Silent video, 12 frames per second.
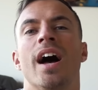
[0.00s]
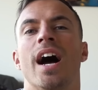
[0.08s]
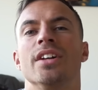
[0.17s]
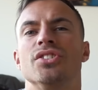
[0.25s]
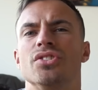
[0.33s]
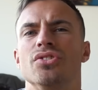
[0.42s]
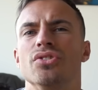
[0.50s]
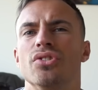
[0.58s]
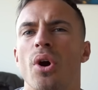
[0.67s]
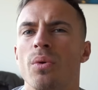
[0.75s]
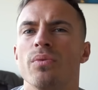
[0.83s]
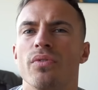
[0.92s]
I just
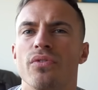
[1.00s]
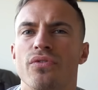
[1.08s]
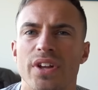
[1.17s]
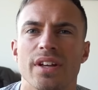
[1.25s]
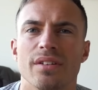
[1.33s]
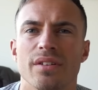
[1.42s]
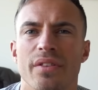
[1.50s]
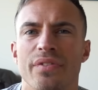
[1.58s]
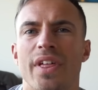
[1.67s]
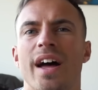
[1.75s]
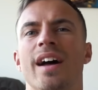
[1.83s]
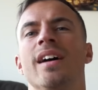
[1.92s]
don't feel
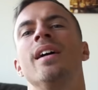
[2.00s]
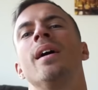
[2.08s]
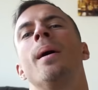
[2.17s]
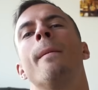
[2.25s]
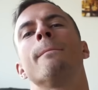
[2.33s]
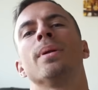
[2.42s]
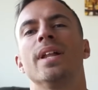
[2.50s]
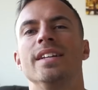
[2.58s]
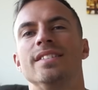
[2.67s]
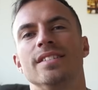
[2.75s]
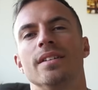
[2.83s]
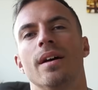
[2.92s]
that
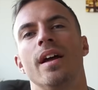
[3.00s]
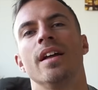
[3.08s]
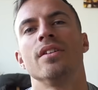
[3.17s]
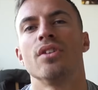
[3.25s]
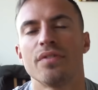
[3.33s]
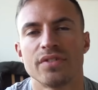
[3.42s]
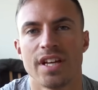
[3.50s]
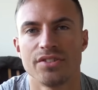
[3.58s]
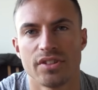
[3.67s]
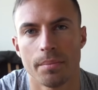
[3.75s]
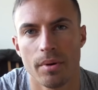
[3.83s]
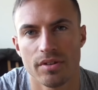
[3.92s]
places enough
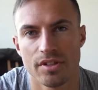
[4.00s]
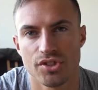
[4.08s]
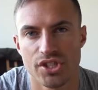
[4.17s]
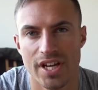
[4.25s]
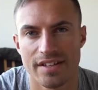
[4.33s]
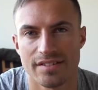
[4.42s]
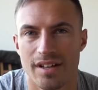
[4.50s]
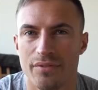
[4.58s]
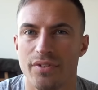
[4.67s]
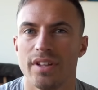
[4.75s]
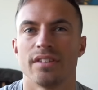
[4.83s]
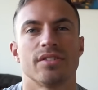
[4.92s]
tension upon the chest. I
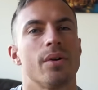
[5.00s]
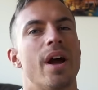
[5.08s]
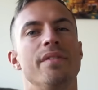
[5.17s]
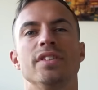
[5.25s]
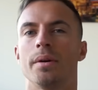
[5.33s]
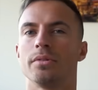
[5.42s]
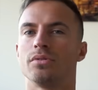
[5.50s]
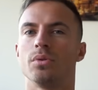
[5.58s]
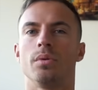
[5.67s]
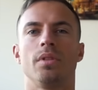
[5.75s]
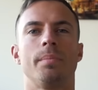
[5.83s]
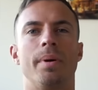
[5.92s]
feel as though every time I
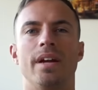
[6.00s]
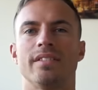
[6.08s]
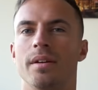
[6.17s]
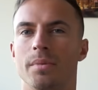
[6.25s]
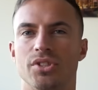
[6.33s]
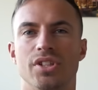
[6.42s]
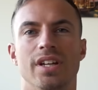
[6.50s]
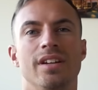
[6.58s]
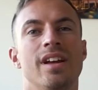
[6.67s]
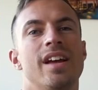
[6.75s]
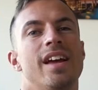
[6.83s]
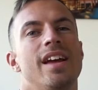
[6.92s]
do a pec deck
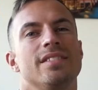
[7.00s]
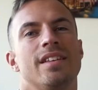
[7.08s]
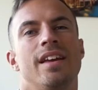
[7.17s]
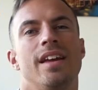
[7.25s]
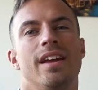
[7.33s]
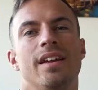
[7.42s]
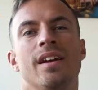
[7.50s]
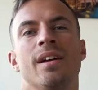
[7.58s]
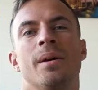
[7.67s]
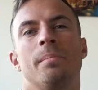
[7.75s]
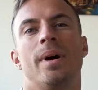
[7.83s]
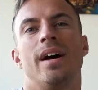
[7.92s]
machine, it's hitting
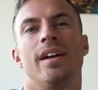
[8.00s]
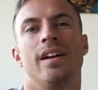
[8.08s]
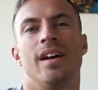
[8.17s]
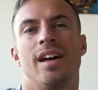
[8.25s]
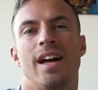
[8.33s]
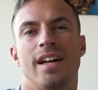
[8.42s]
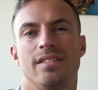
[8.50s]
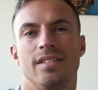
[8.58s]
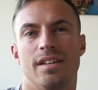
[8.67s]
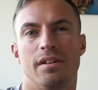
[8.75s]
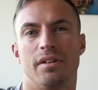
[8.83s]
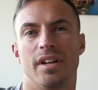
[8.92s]
my
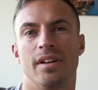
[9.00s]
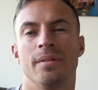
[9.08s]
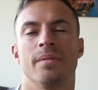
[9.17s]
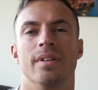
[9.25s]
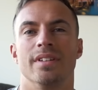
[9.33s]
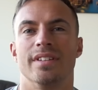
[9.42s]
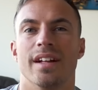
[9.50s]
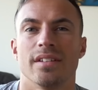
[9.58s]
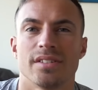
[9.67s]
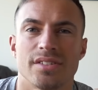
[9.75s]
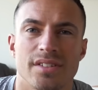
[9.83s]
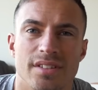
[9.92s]
anterior
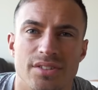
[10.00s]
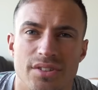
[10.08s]
delts.